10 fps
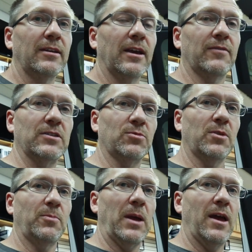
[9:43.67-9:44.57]
If this would
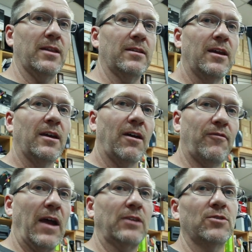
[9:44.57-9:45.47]
have been a
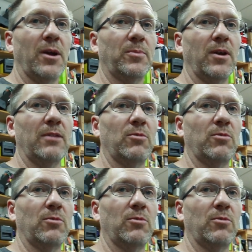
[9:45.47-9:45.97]
factory upgrade